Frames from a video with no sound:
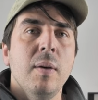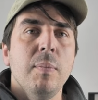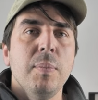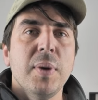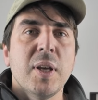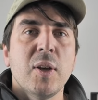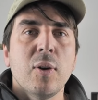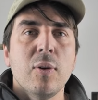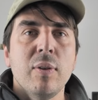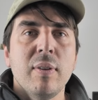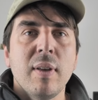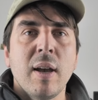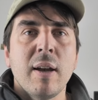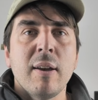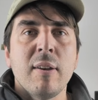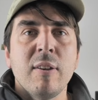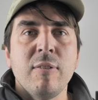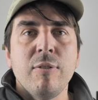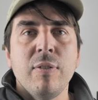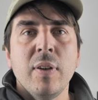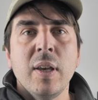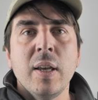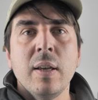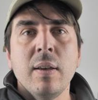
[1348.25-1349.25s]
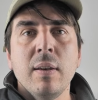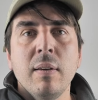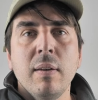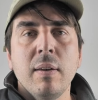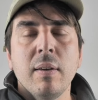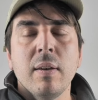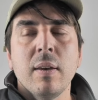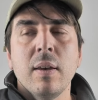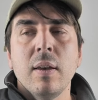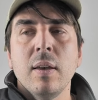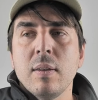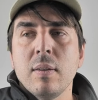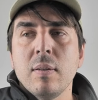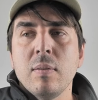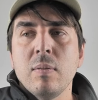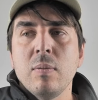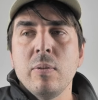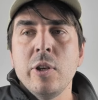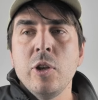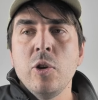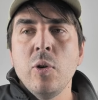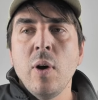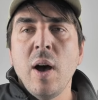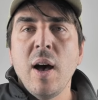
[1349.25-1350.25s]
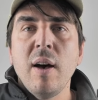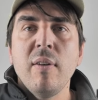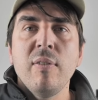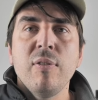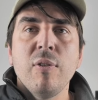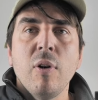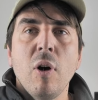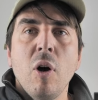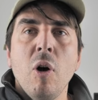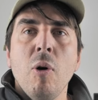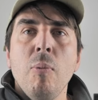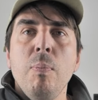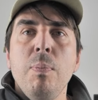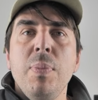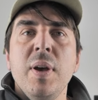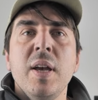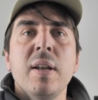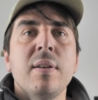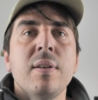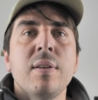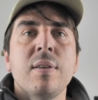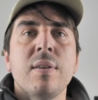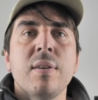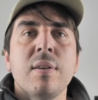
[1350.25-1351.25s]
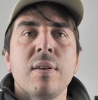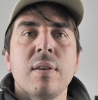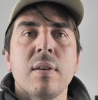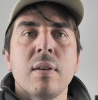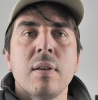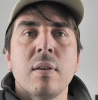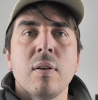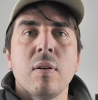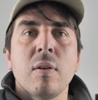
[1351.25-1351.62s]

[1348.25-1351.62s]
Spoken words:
because I think you have a bit